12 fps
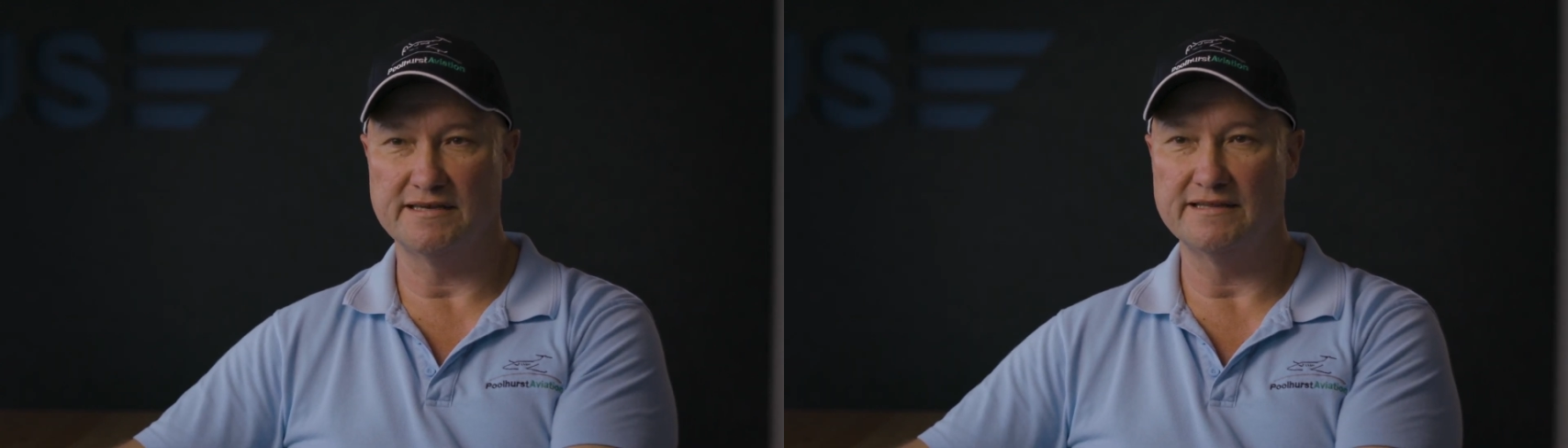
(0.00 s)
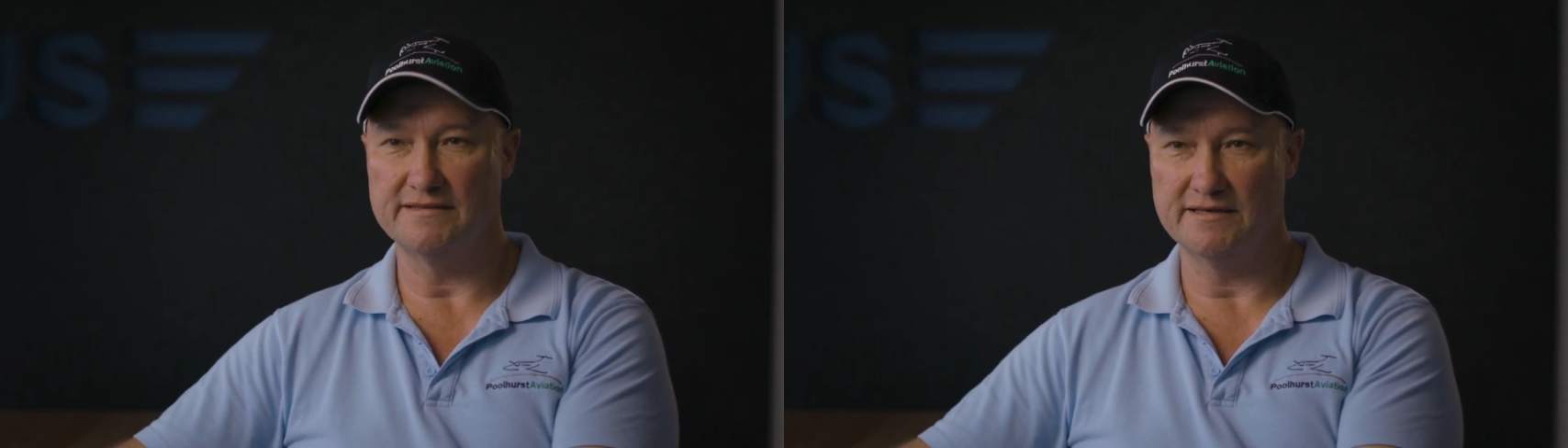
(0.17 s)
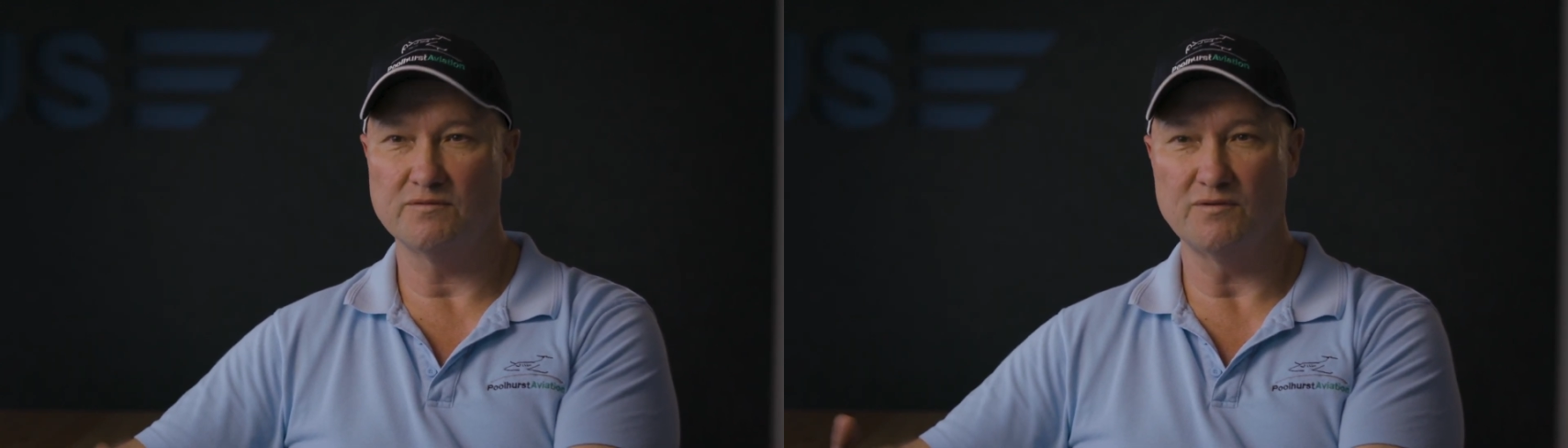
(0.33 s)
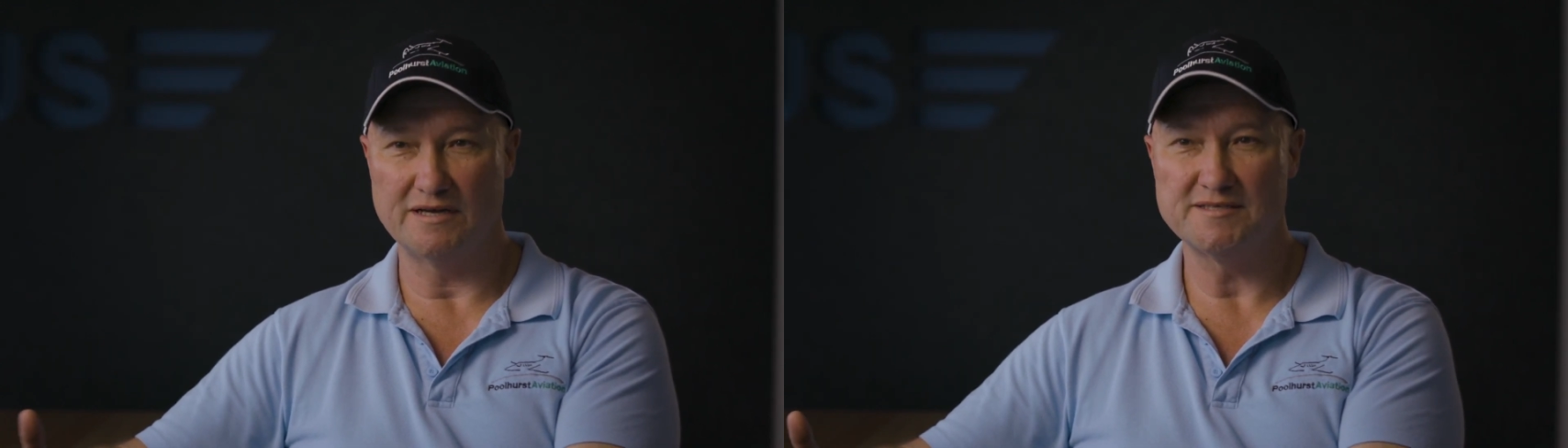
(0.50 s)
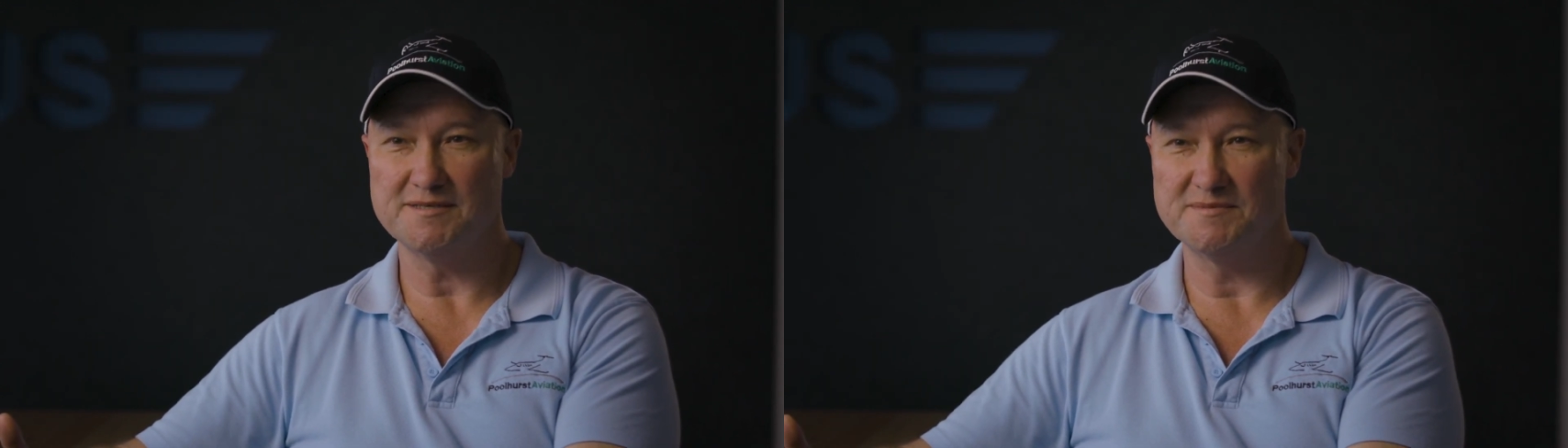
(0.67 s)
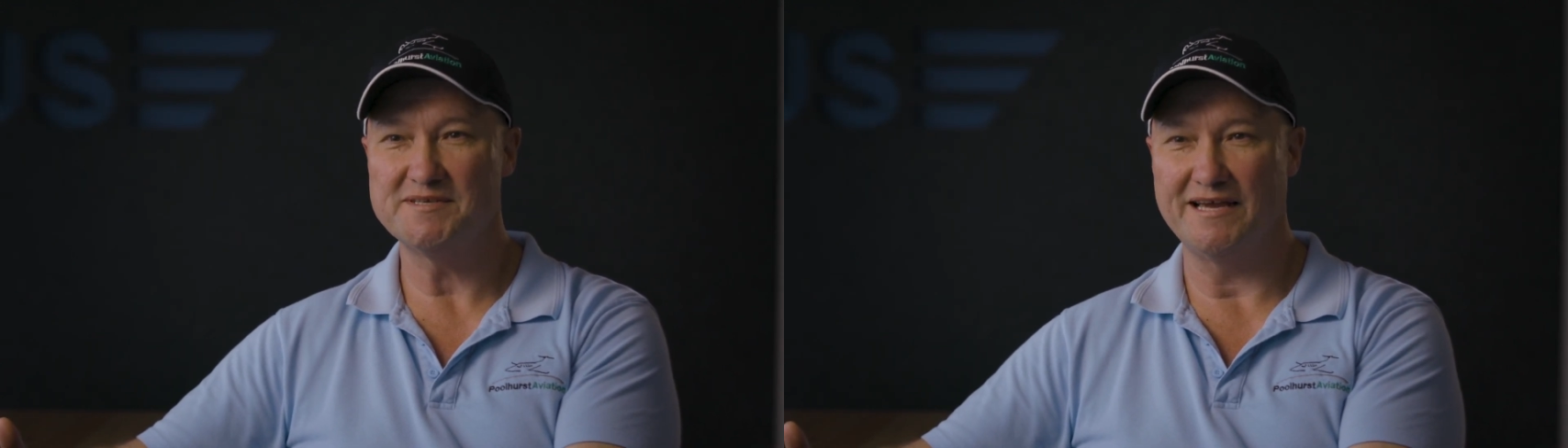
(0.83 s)
they're
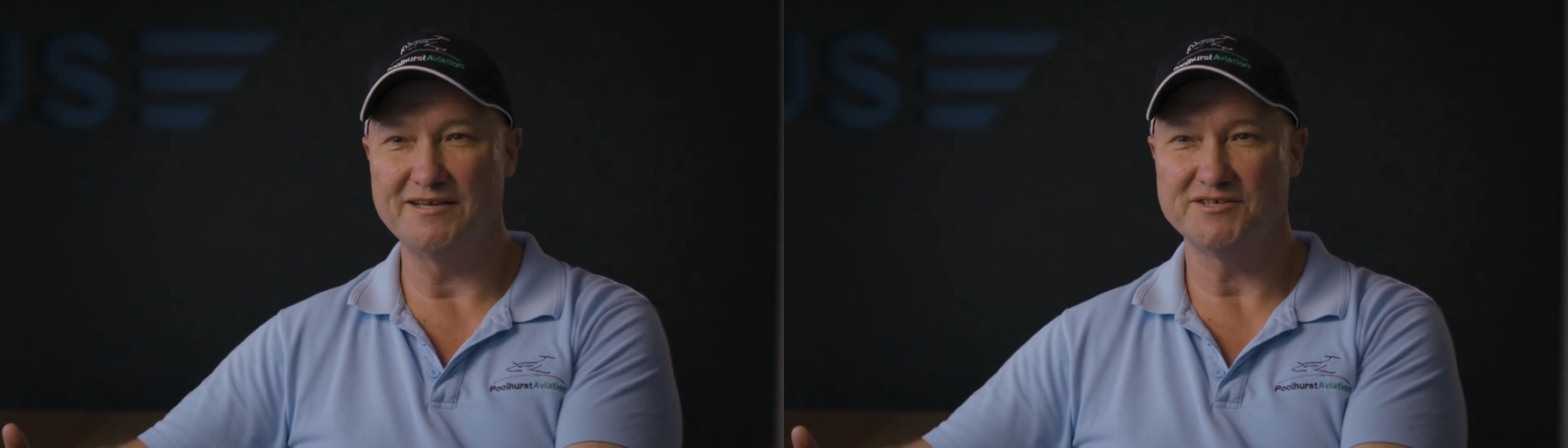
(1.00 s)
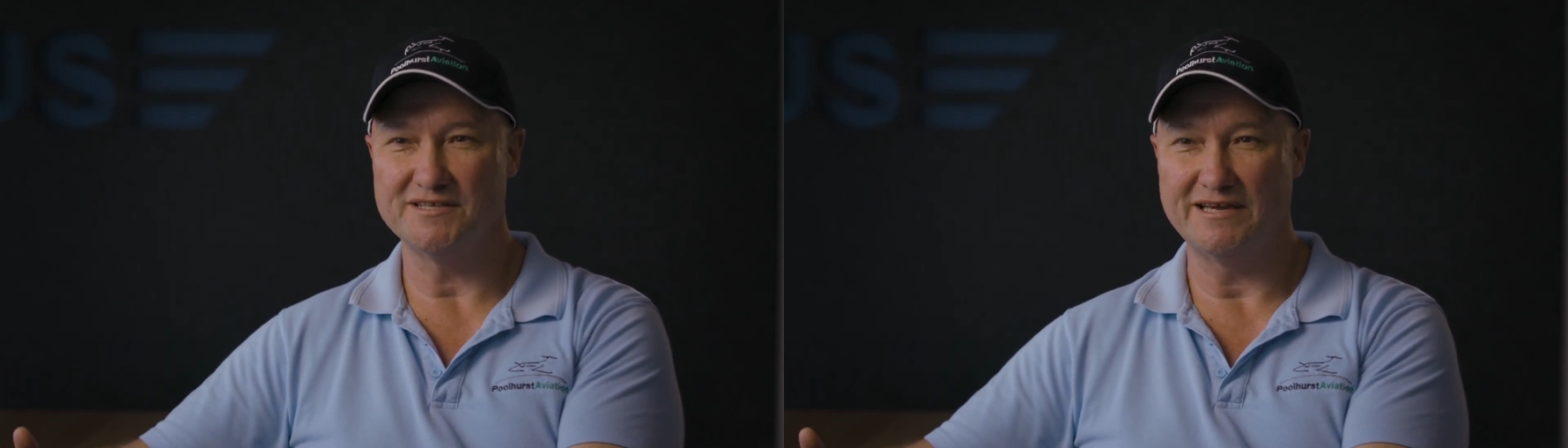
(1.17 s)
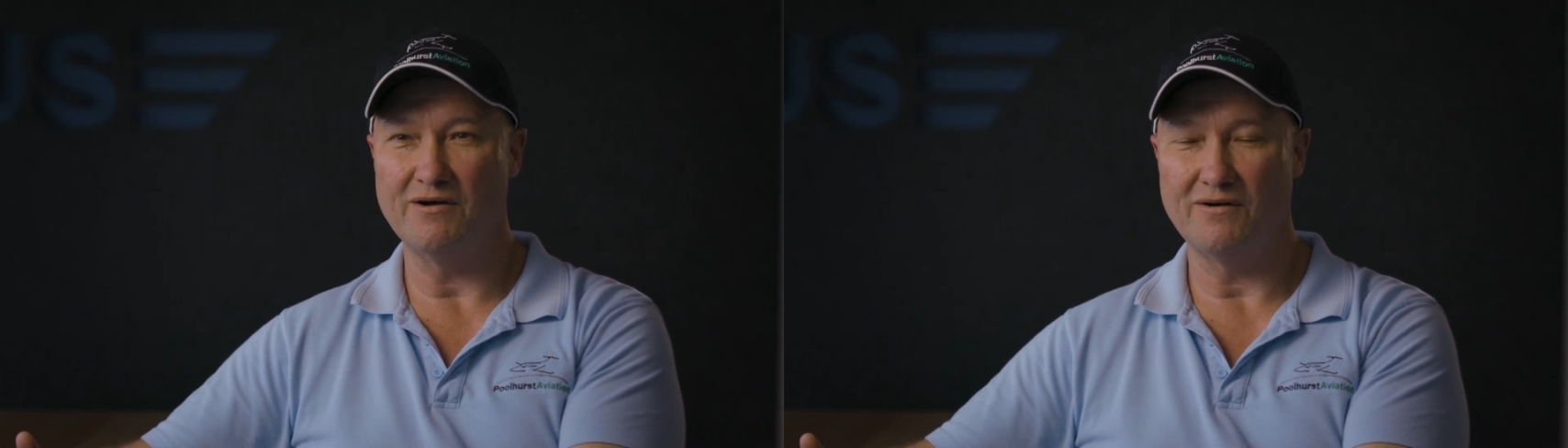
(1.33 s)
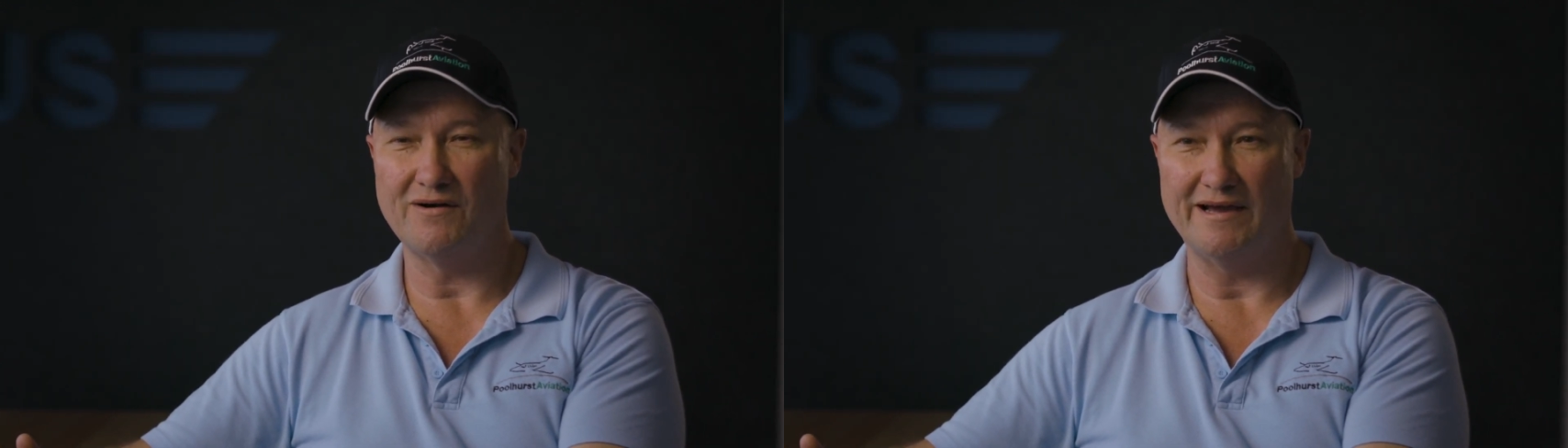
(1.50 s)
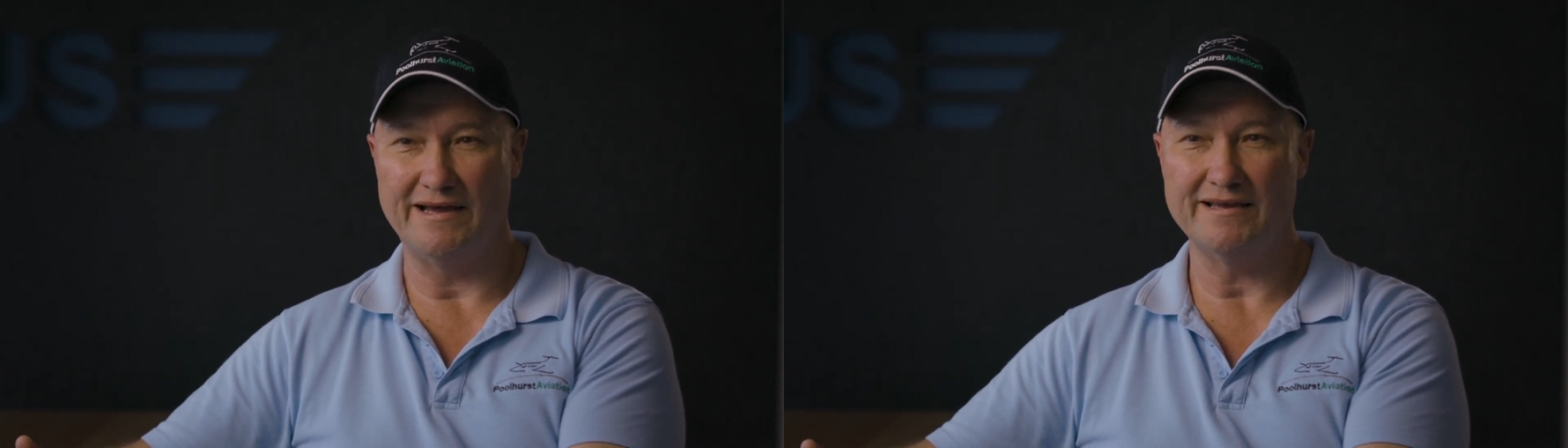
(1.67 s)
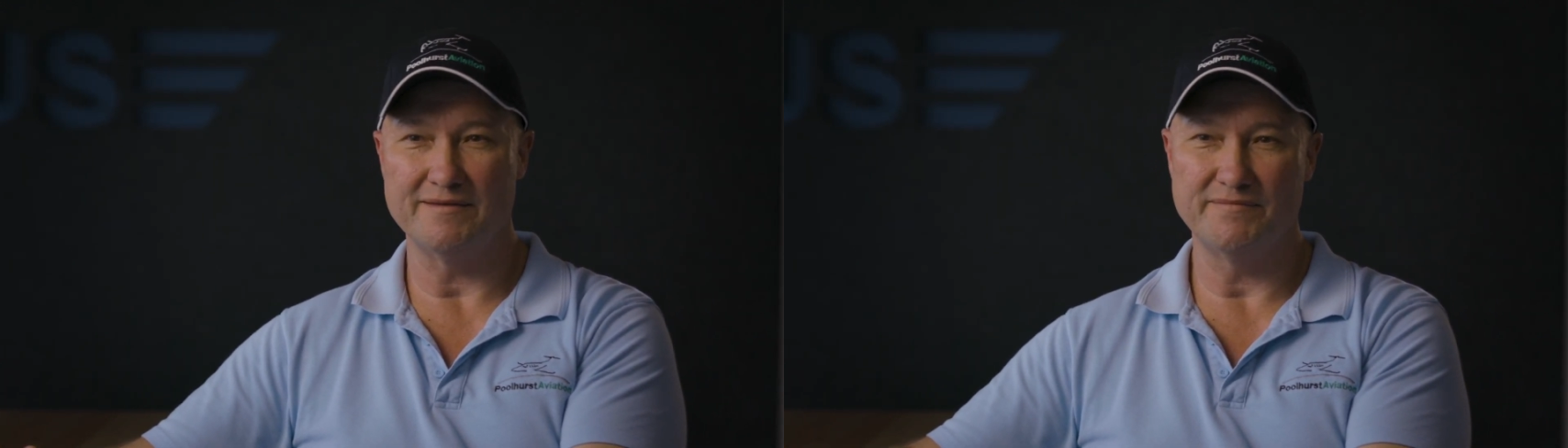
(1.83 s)
quite substantially
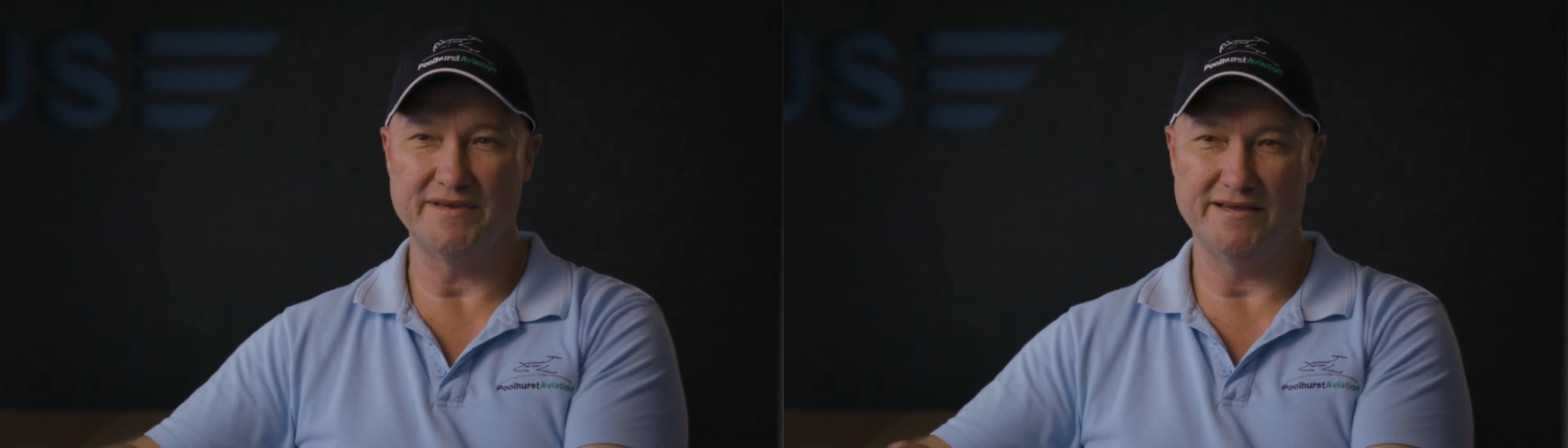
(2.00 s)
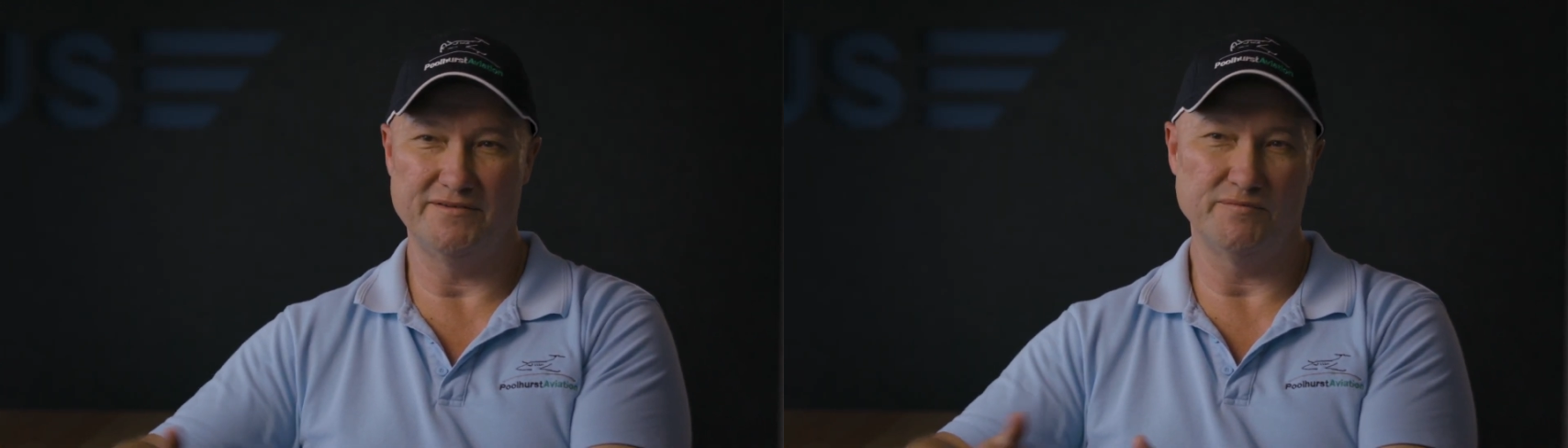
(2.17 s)
higher compared